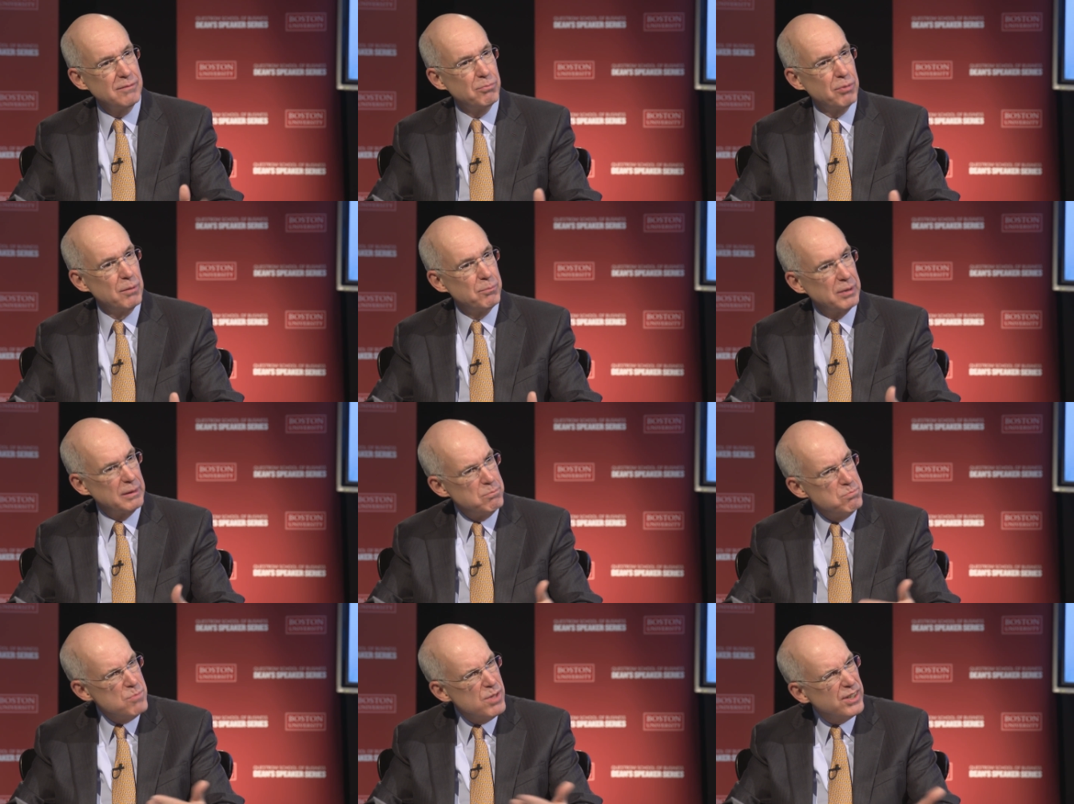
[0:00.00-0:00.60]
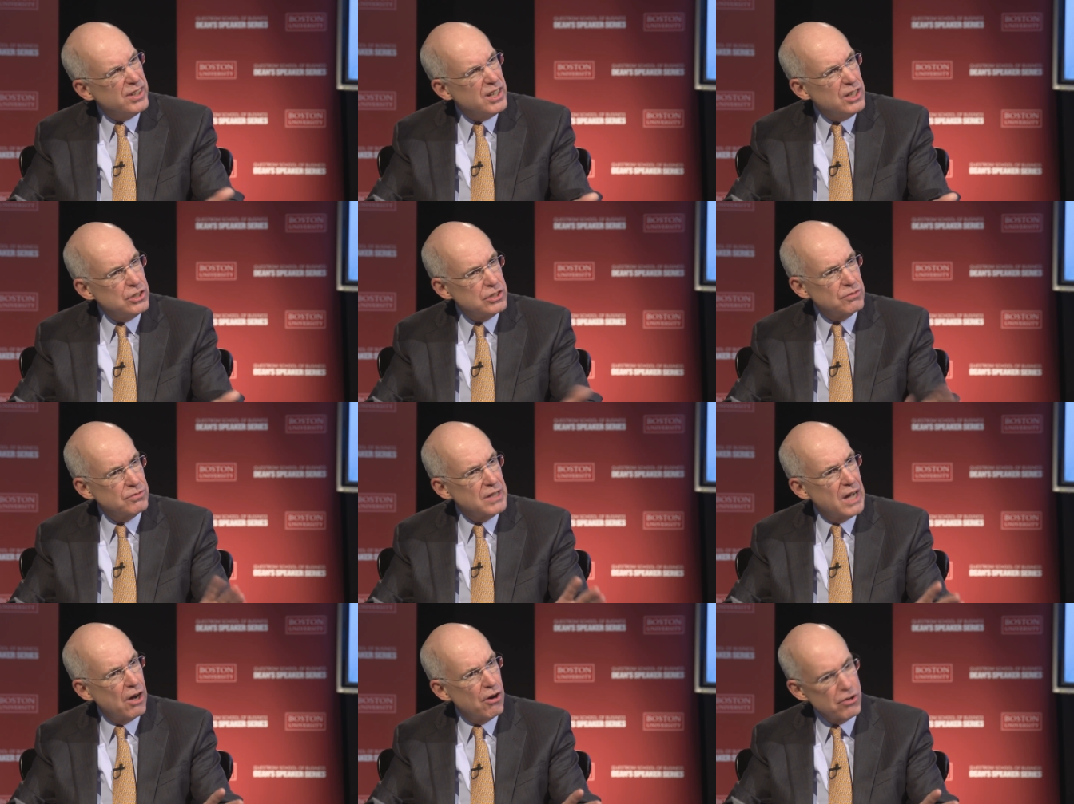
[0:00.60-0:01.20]
pumping millions
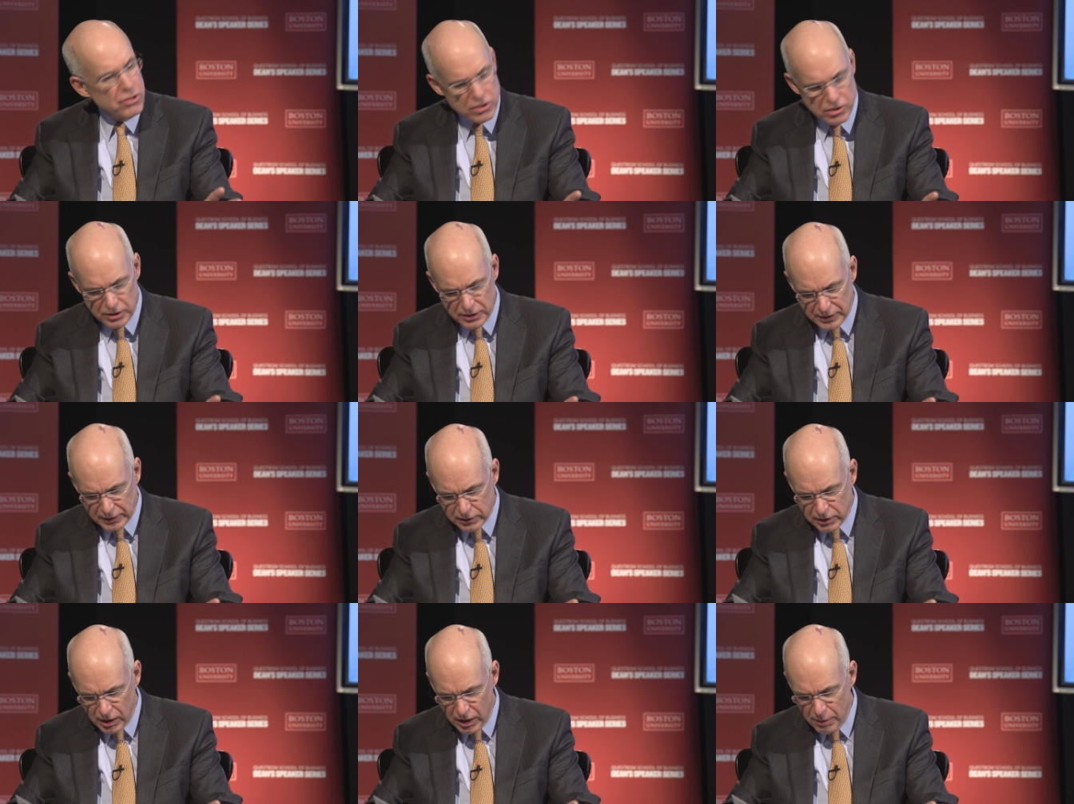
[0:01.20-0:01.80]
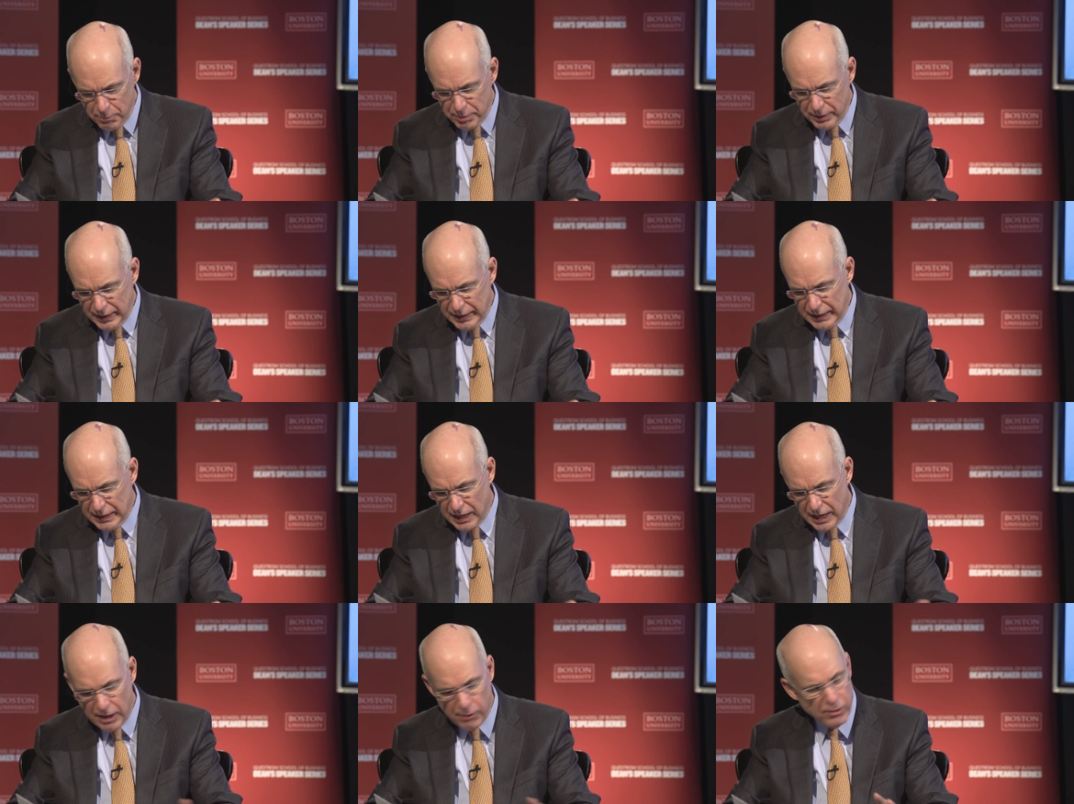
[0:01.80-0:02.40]
of dollars into the
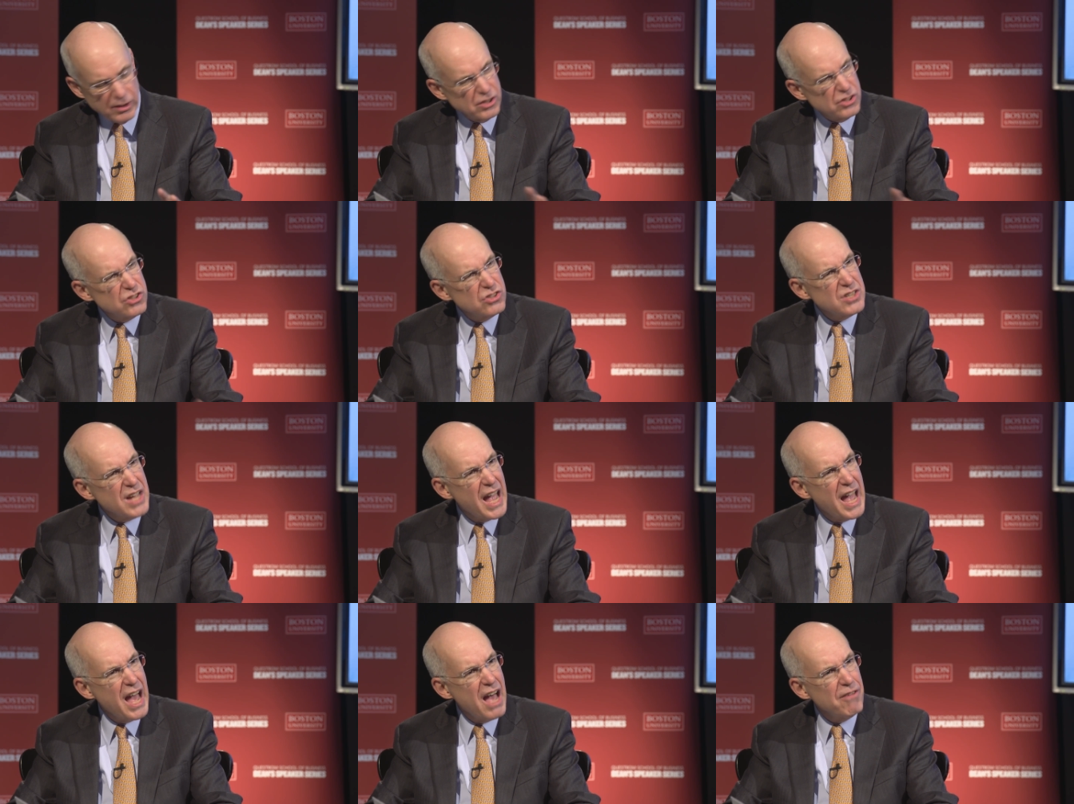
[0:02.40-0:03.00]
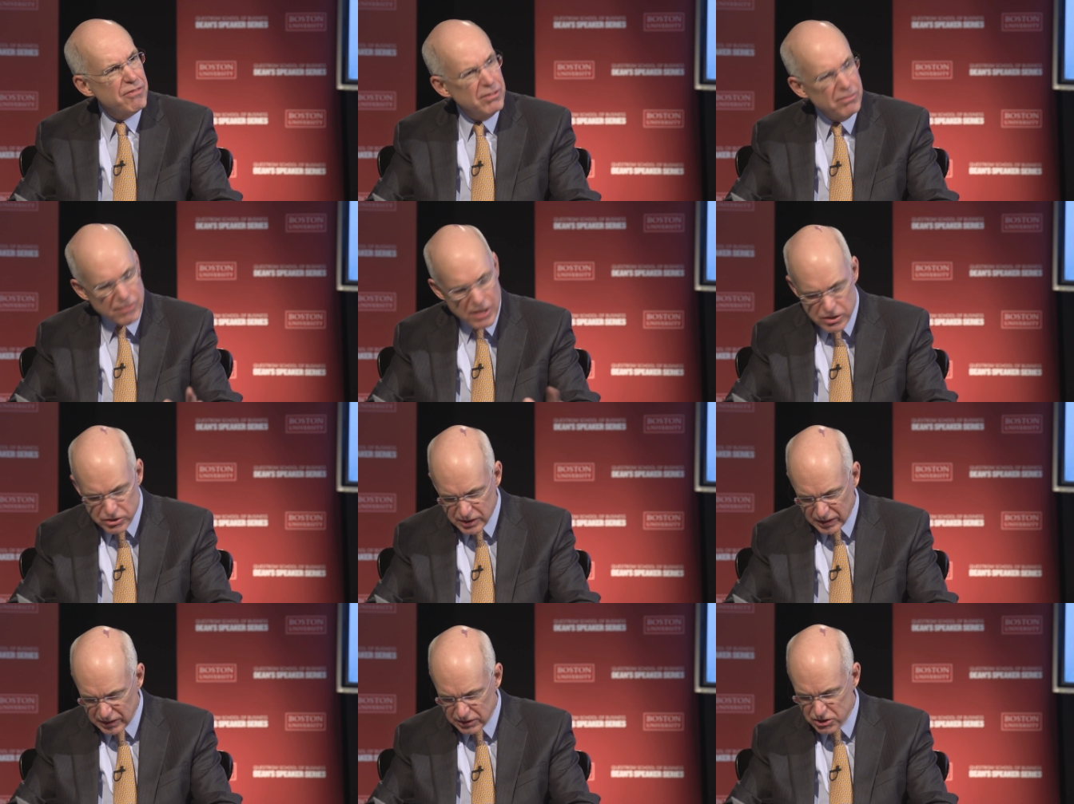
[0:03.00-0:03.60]
company, hiring staff,
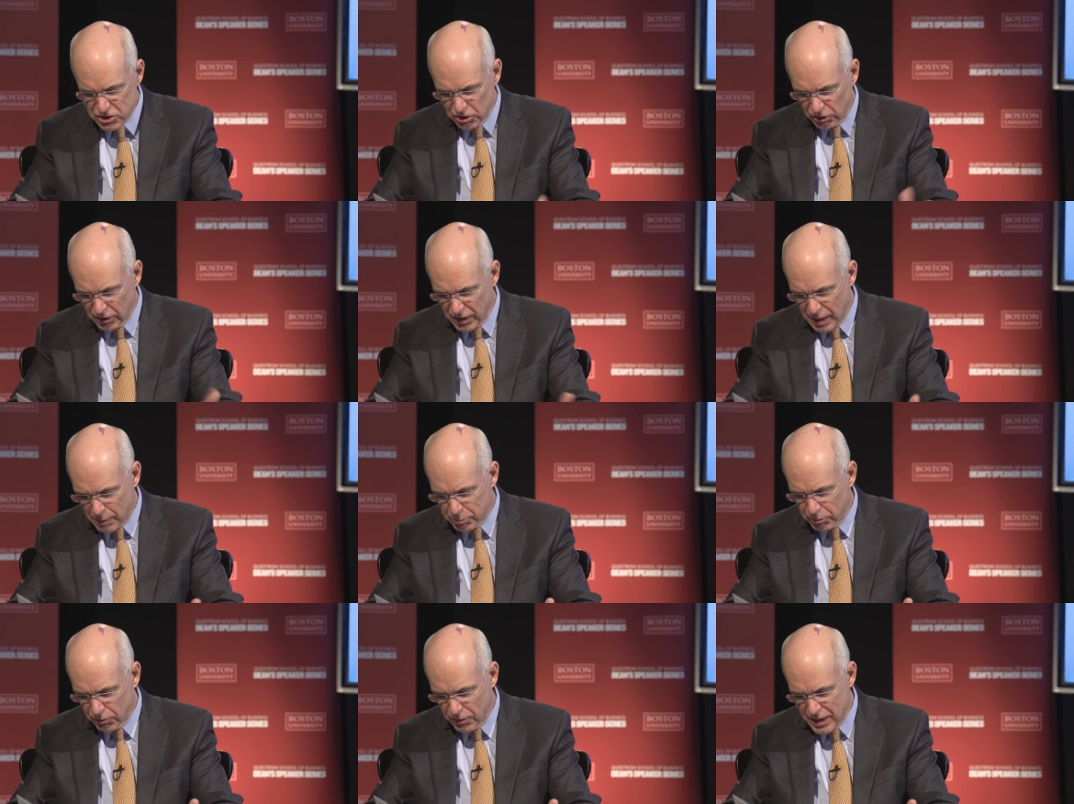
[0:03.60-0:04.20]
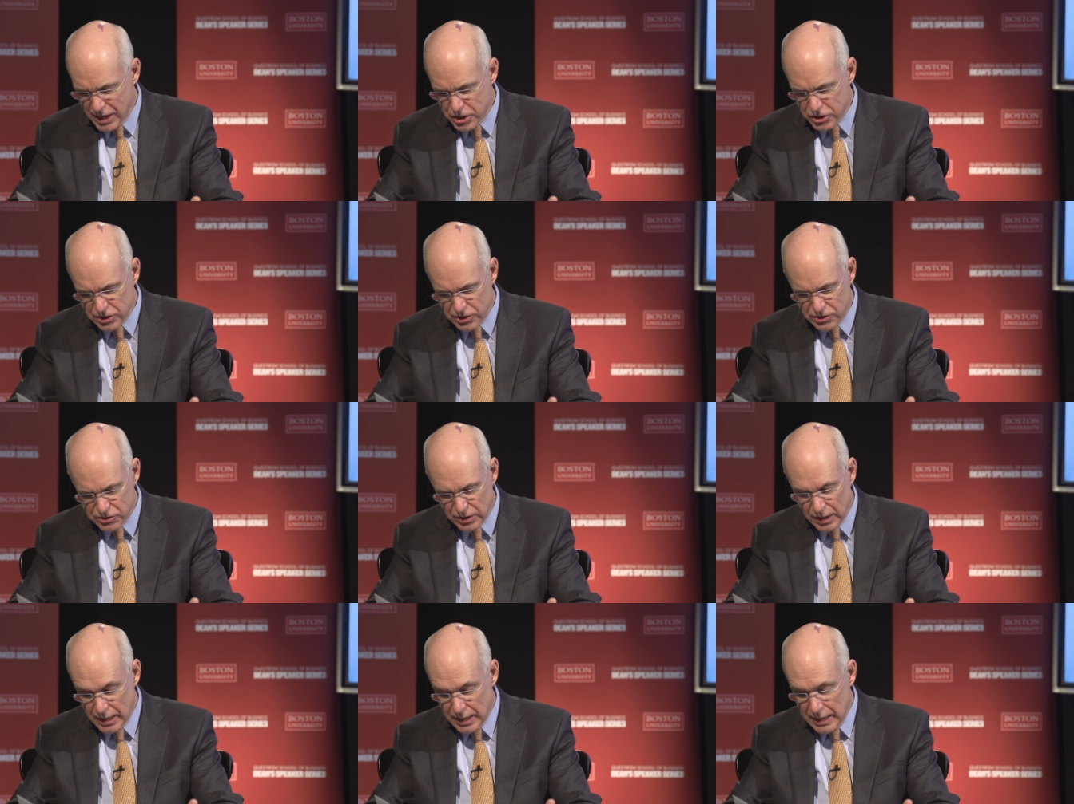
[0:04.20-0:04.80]
investing in digital
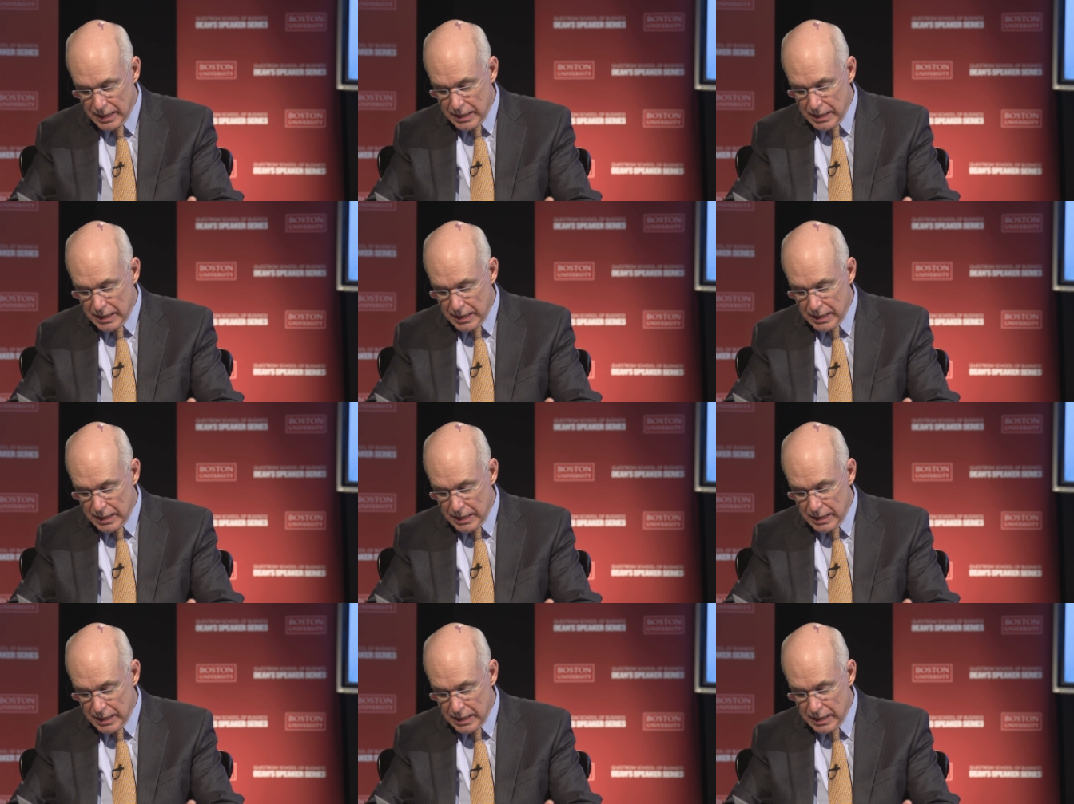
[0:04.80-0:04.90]
operations,